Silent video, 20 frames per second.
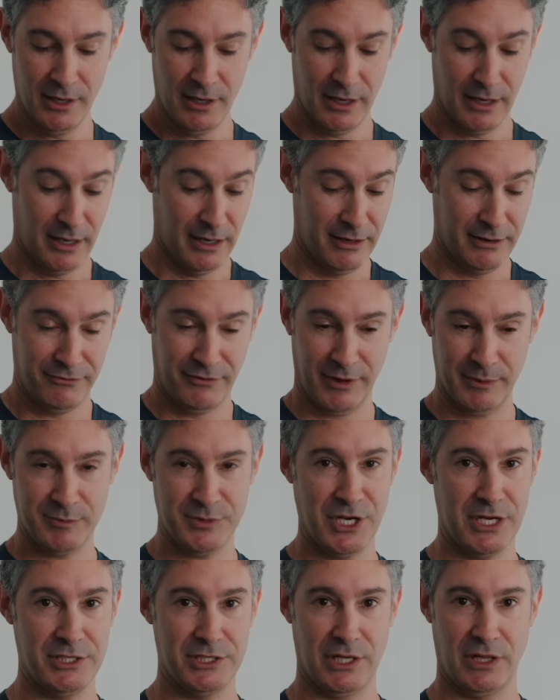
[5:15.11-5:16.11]
Uh, if I'm
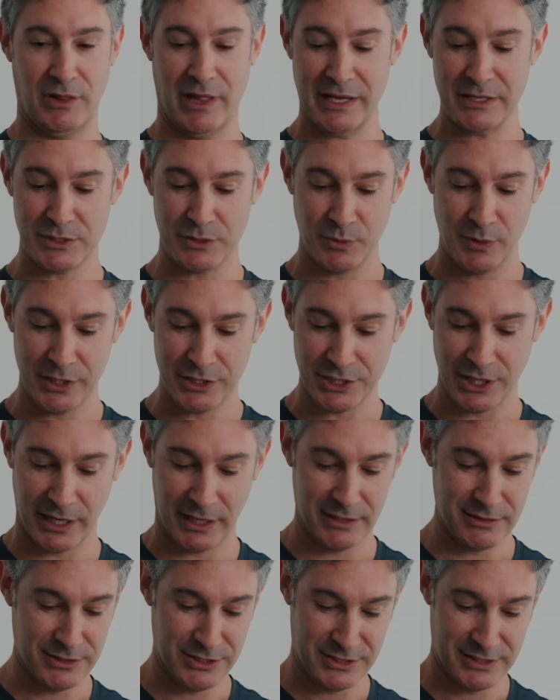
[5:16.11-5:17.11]
changing a light switch, I
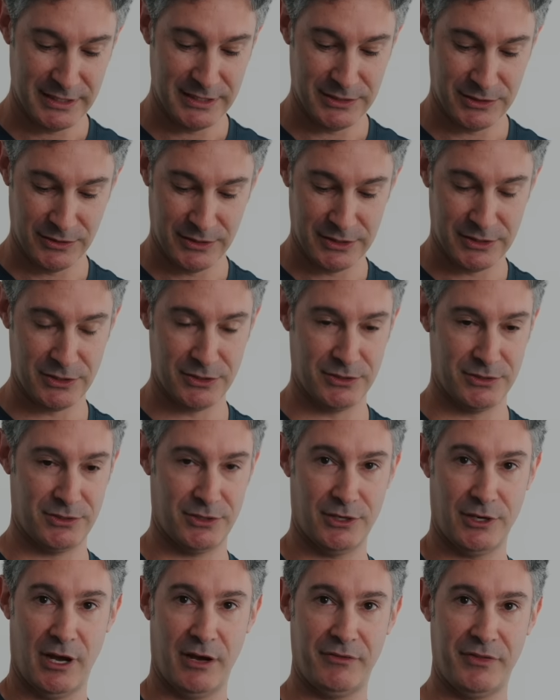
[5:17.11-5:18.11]
can just easily
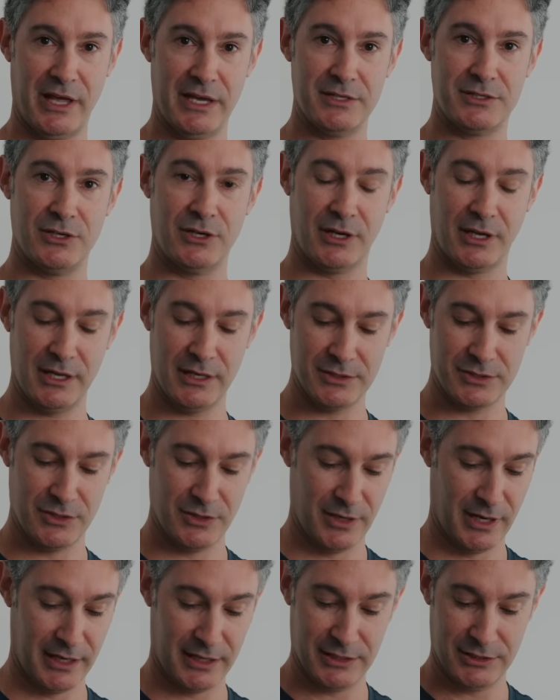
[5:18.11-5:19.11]
turn off that circuit so
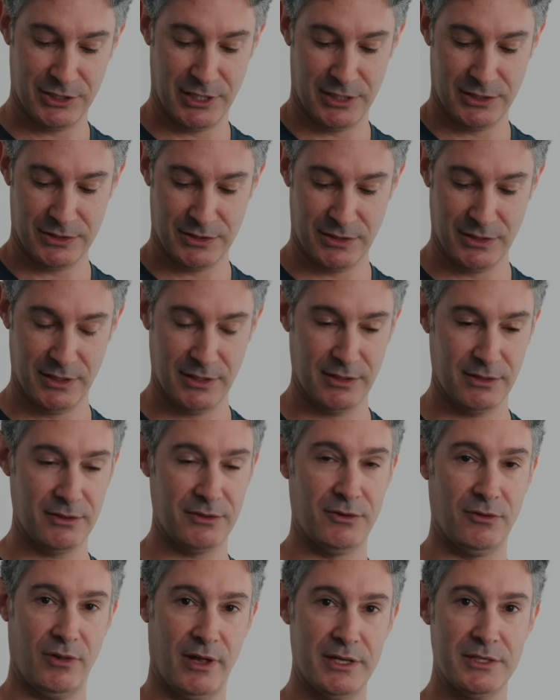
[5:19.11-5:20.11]
that I can change the,
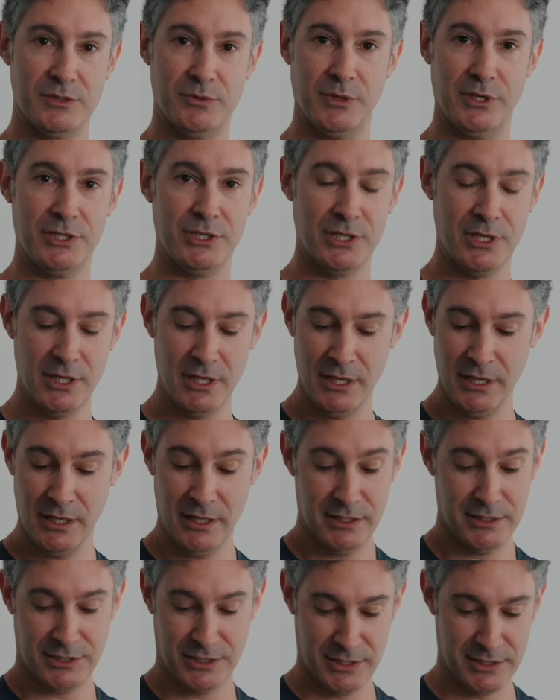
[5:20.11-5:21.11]
the light switch.
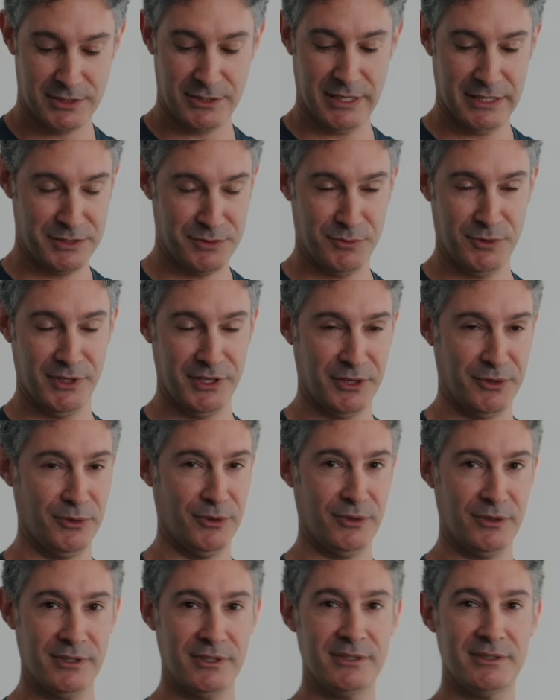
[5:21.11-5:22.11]
It's just, it's really
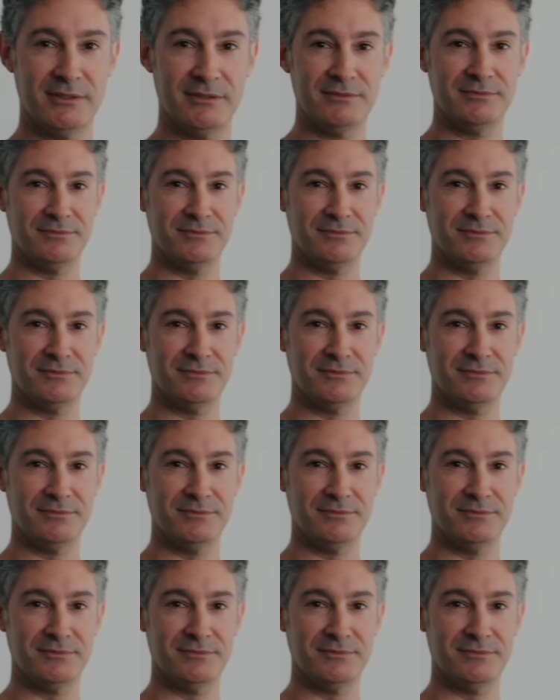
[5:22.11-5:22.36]
cool. And you